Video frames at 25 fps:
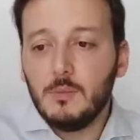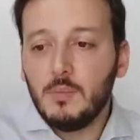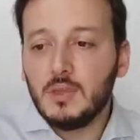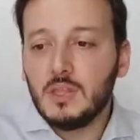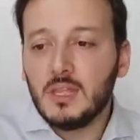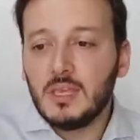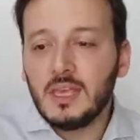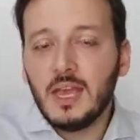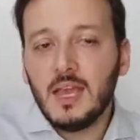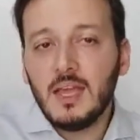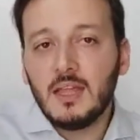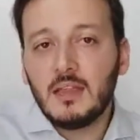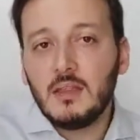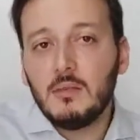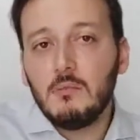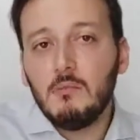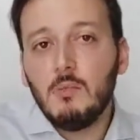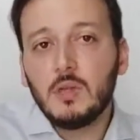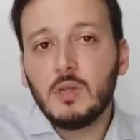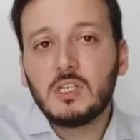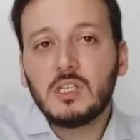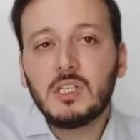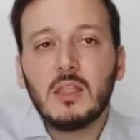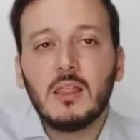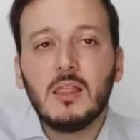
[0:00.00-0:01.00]
but again,
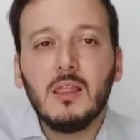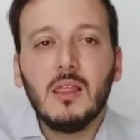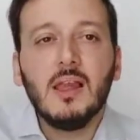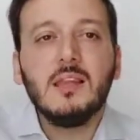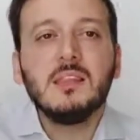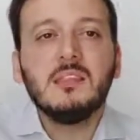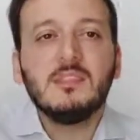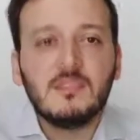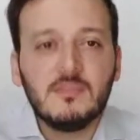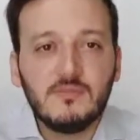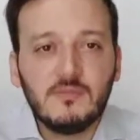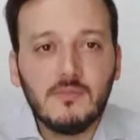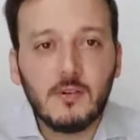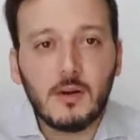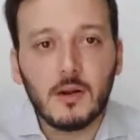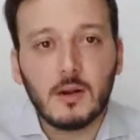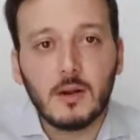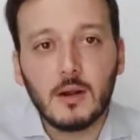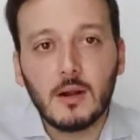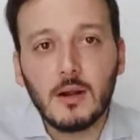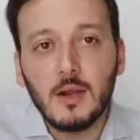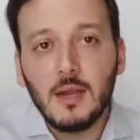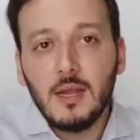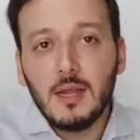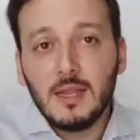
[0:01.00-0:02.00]
much less
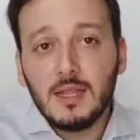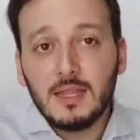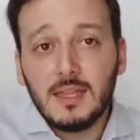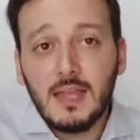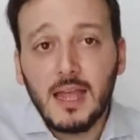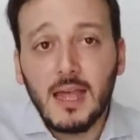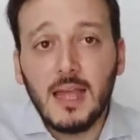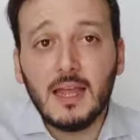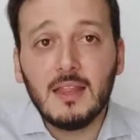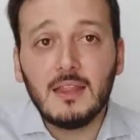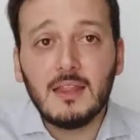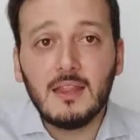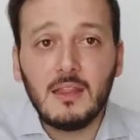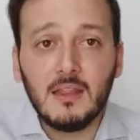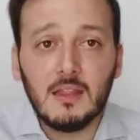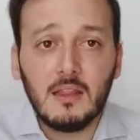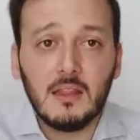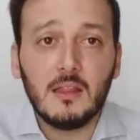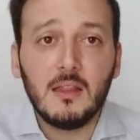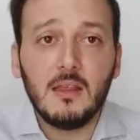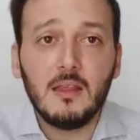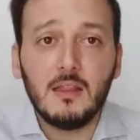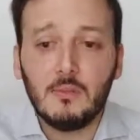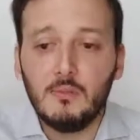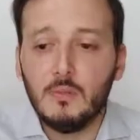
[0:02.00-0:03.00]
far than
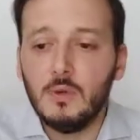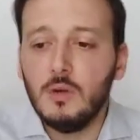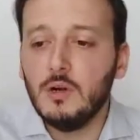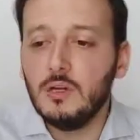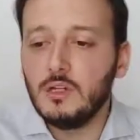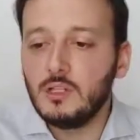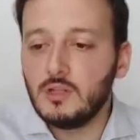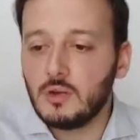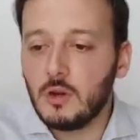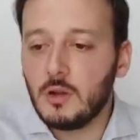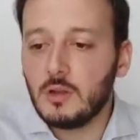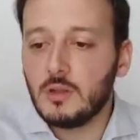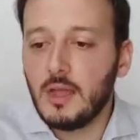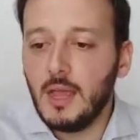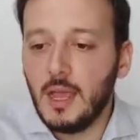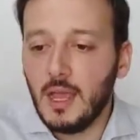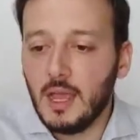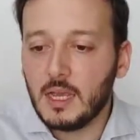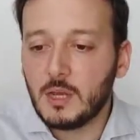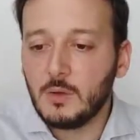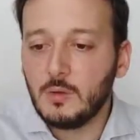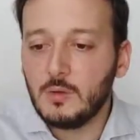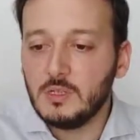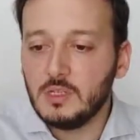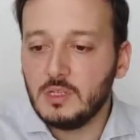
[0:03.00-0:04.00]
a merger or an
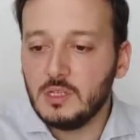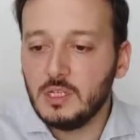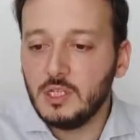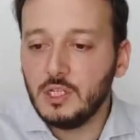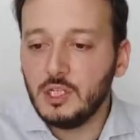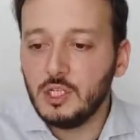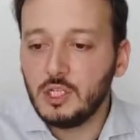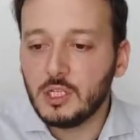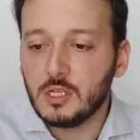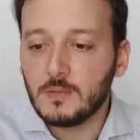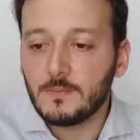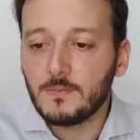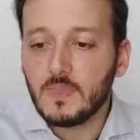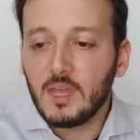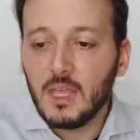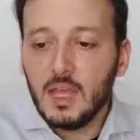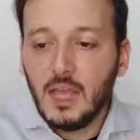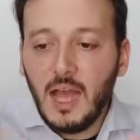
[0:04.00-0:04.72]
acquisition.